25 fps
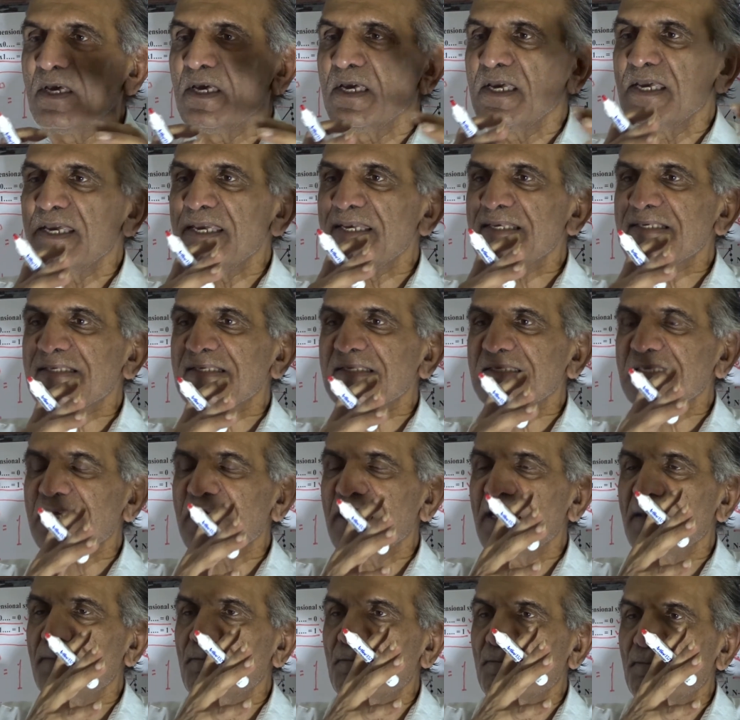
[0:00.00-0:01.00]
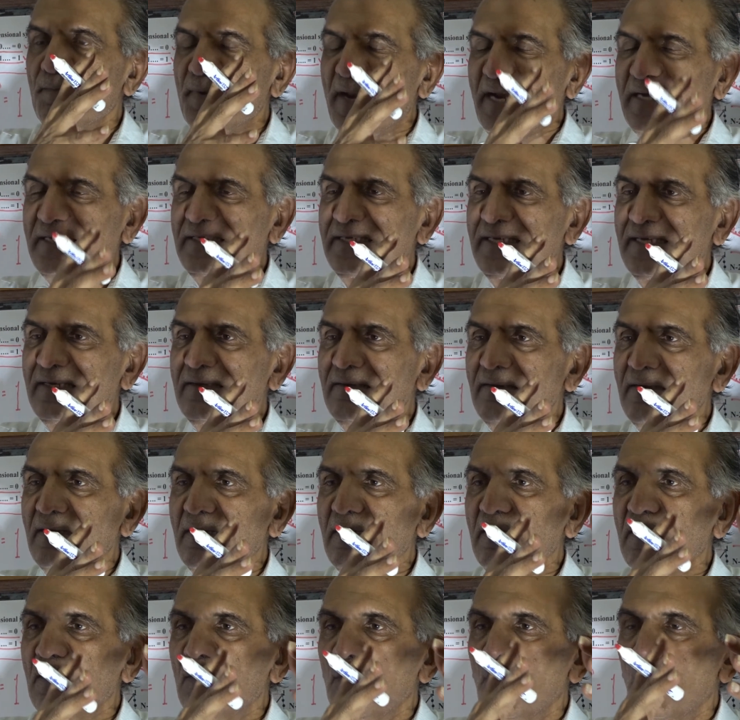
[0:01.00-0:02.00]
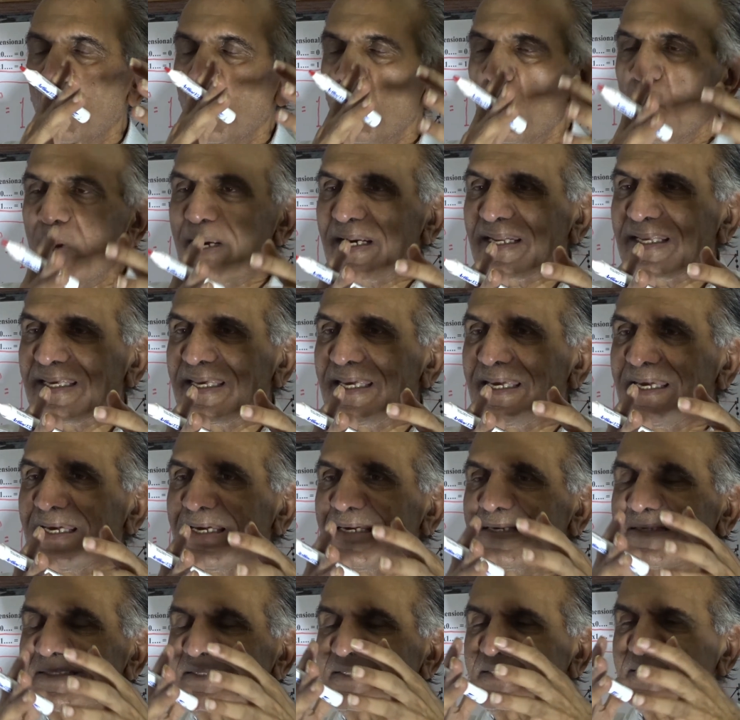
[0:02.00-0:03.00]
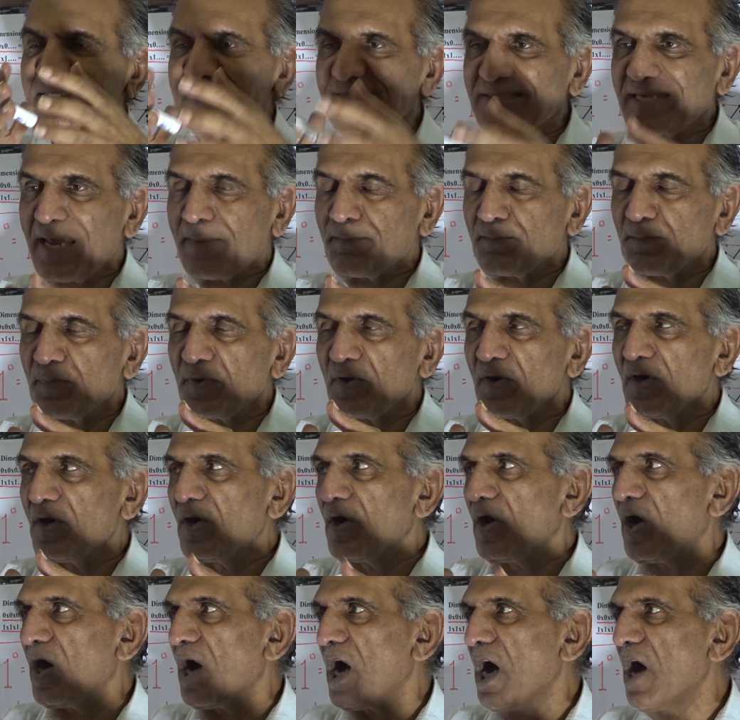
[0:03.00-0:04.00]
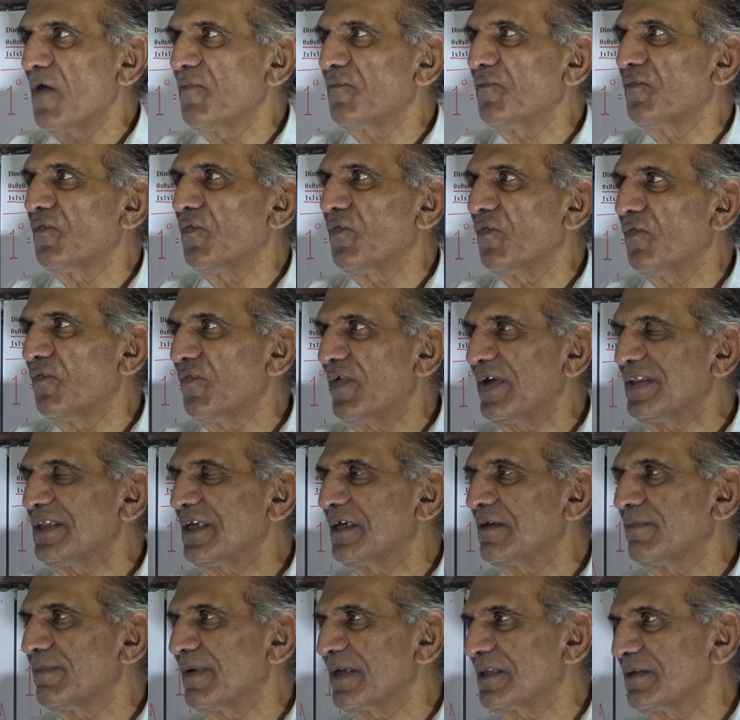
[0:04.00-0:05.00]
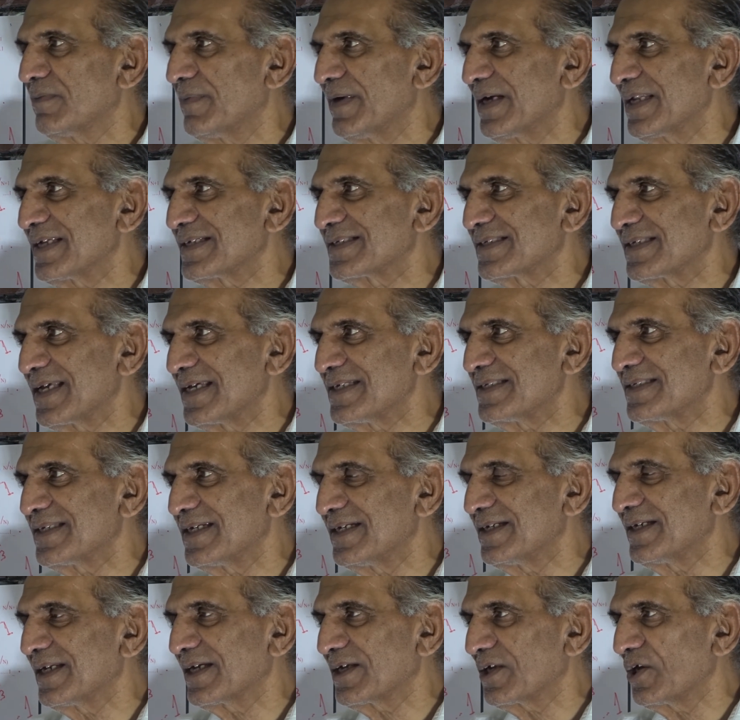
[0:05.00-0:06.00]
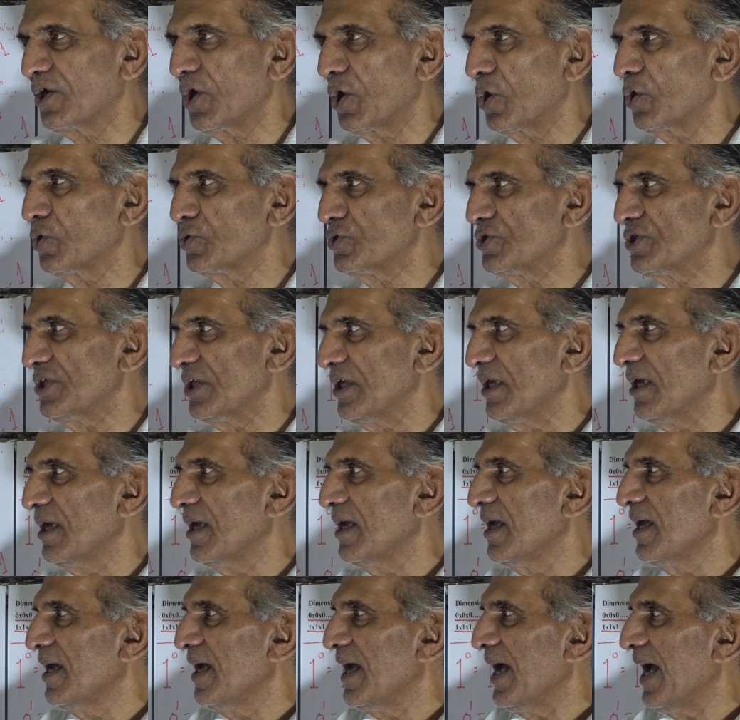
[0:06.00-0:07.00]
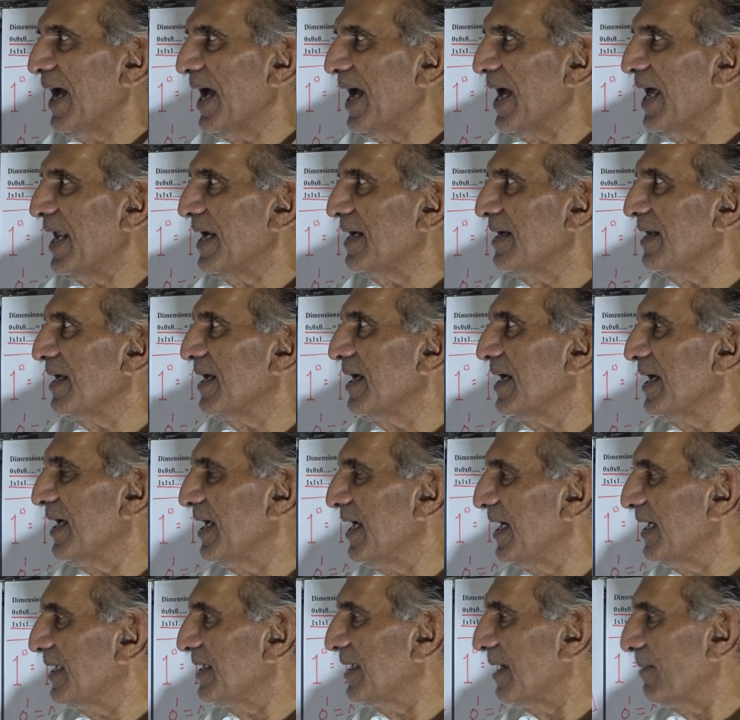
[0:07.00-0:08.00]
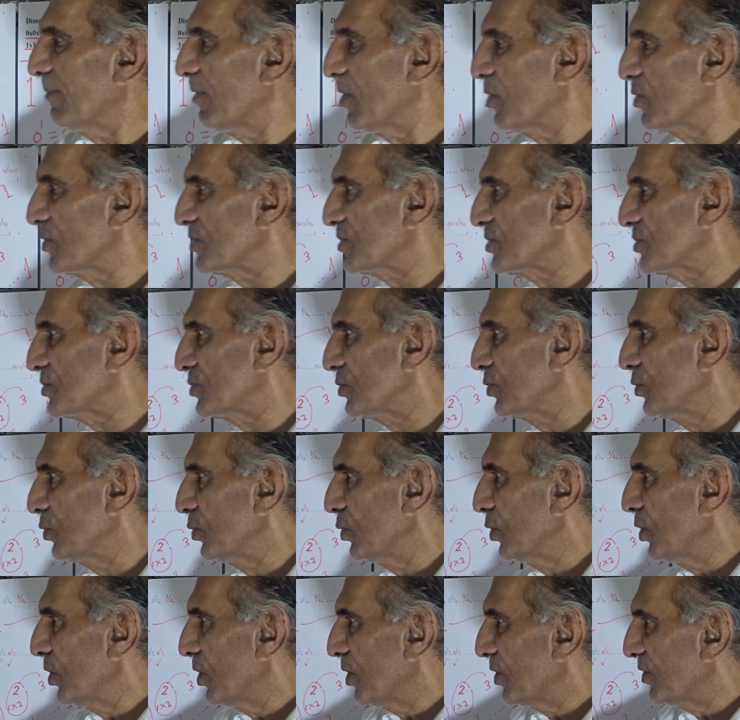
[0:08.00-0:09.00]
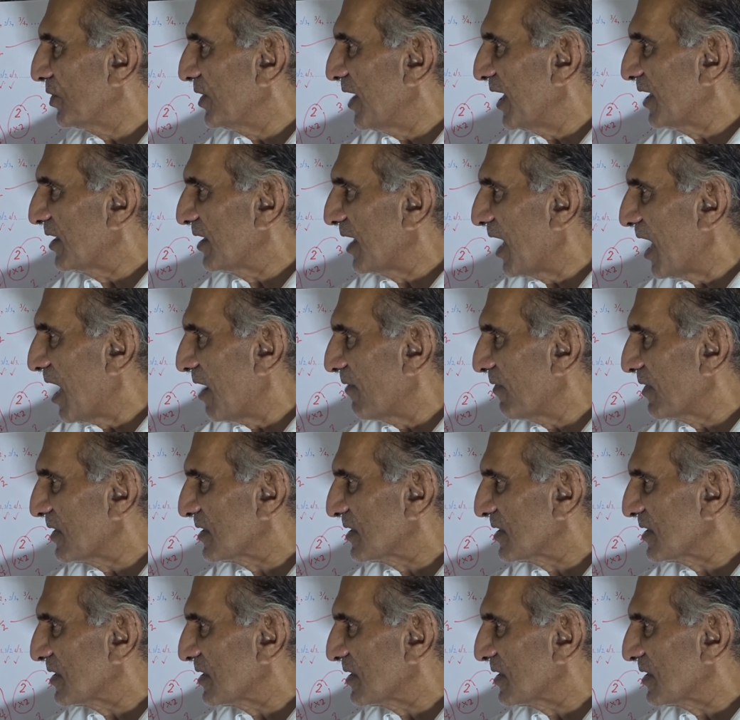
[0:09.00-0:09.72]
is a practical working step of Vedic mathematics, science and technology, and it amounts to that our